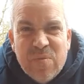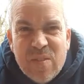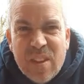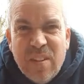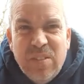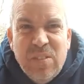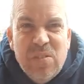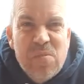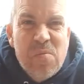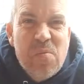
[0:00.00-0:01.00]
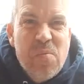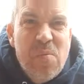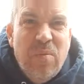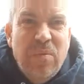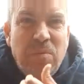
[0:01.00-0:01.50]

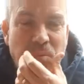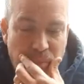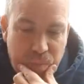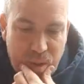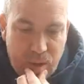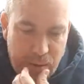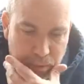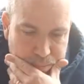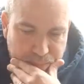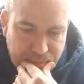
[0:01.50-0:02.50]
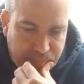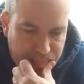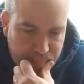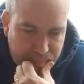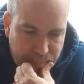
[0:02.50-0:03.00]

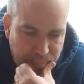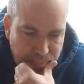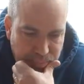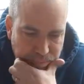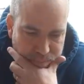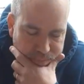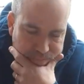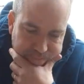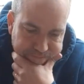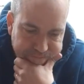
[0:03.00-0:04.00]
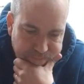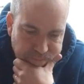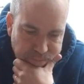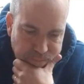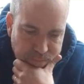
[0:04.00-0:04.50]

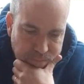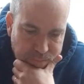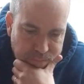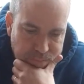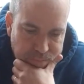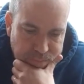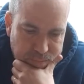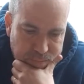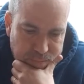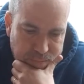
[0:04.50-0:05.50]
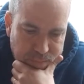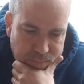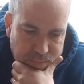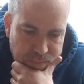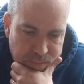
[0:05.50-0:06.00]

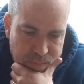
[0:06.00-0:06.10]
Nothing is said.